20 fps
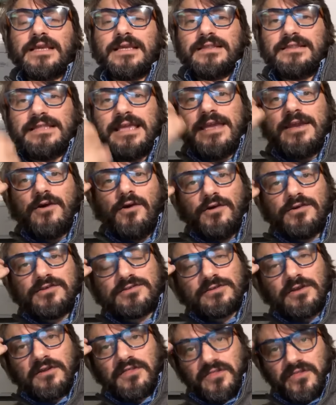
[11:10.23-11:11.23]
They
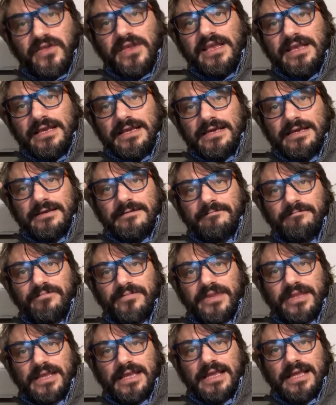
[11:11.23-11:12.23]
also think
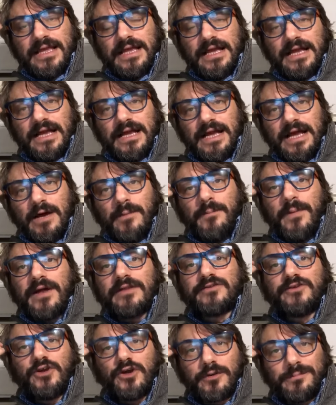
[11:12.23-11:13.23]

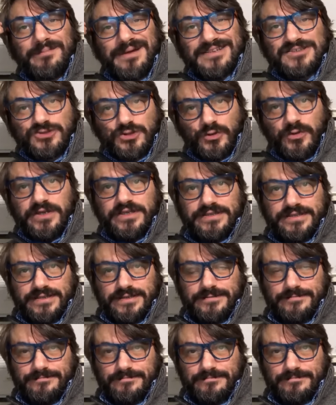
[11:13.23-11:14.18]
about your maturity.